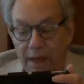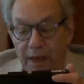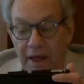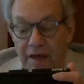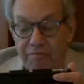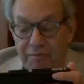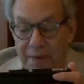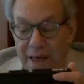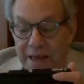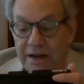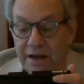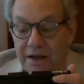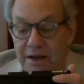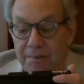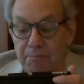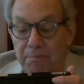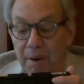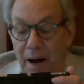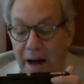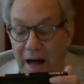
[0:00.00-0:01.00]
have made it
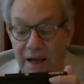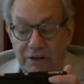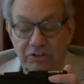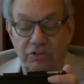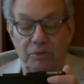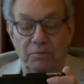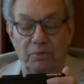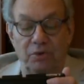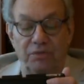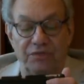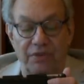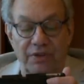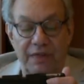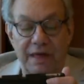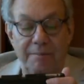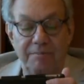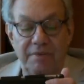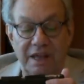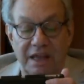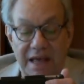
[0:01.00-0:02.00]
impossible for
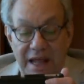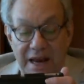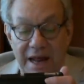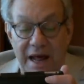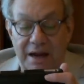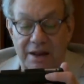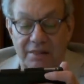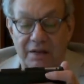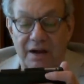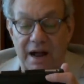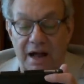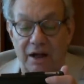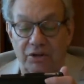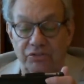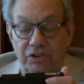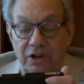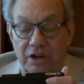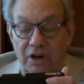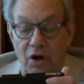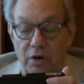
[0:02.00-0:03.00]
them to get out of their
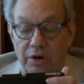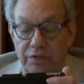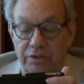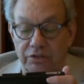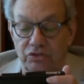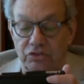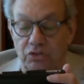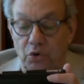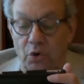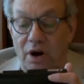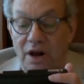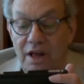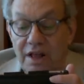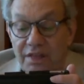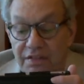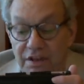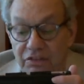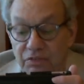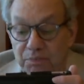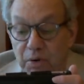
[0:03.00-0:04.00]
house and go to the store.
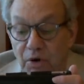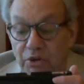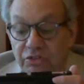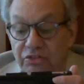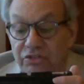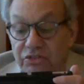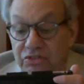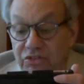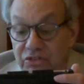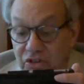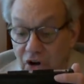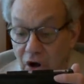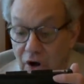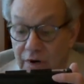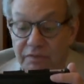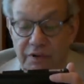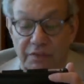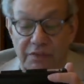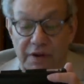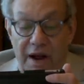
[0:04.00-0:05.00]
This person
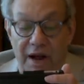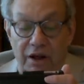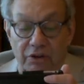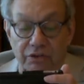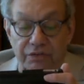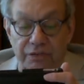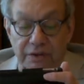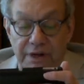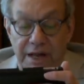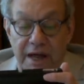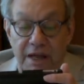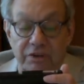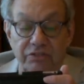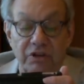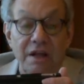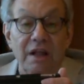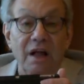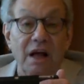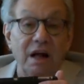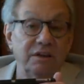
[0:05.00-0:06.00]
starved in their house for days
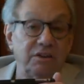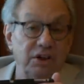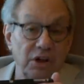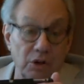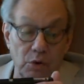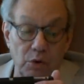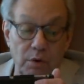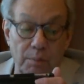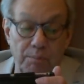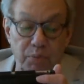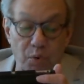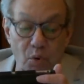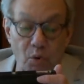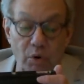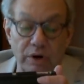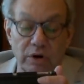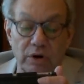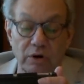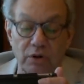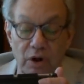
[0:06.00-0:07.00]
until a
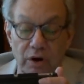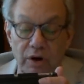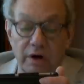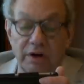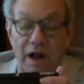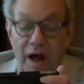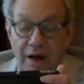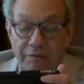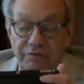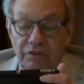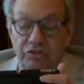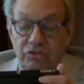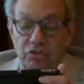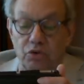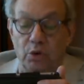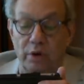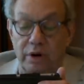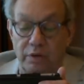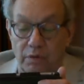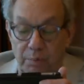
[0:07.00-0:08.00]
reporter learned of the
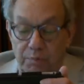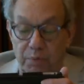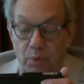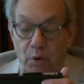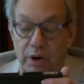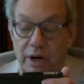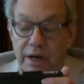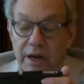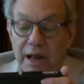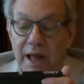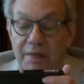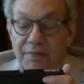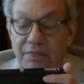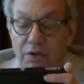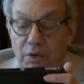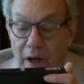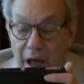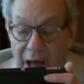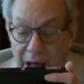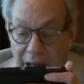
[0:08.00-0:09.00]
story, reported, and
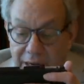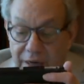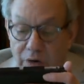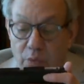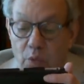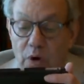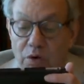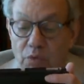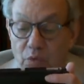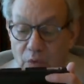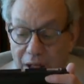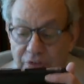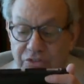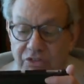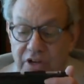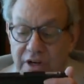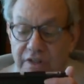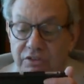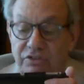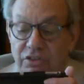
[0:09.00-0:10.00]
the Ottawa
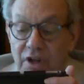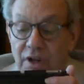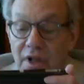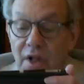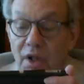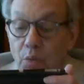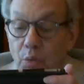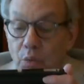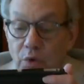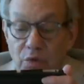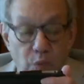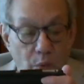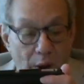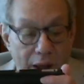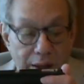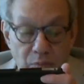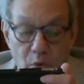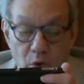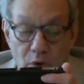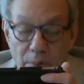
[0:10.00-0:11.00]
residents, with
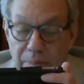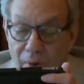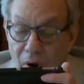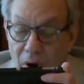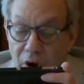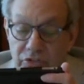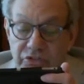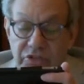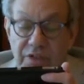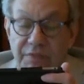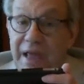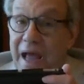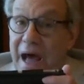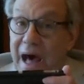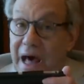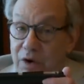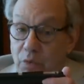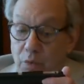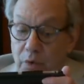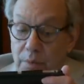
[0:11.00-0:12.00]
way more balls than the
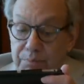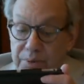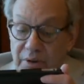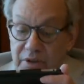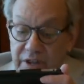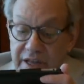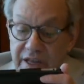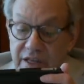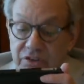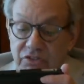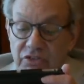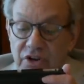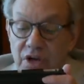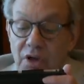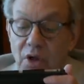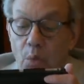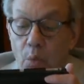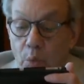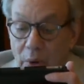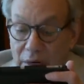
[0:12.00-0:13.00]
Ottawa police,
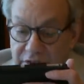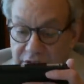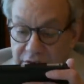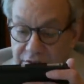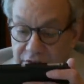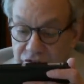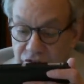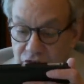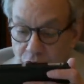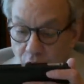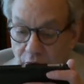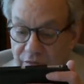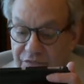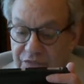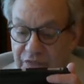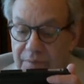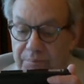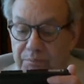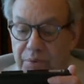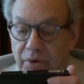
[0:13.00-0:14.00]
went to the store
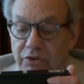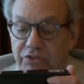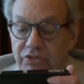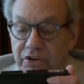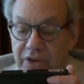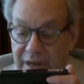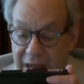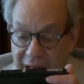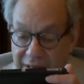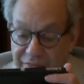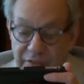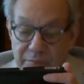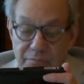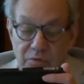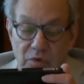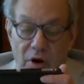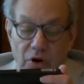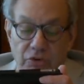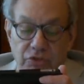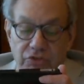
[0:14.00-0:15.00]
for the person, got them
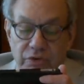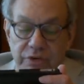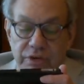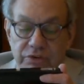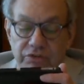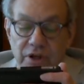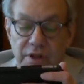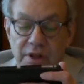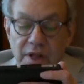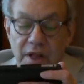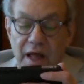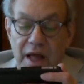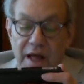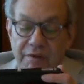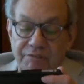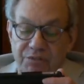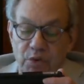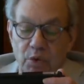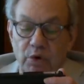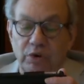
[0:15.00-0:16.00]
groceries,
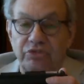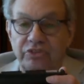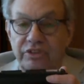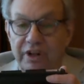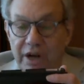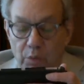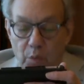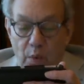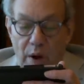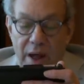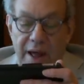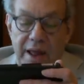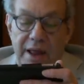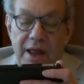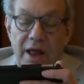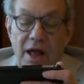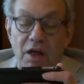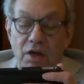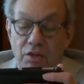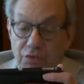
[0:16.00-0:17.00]
and forced their
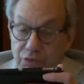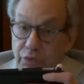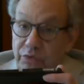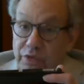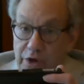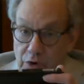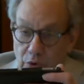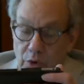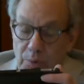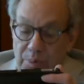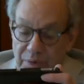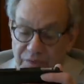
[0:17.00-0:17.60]
way through the group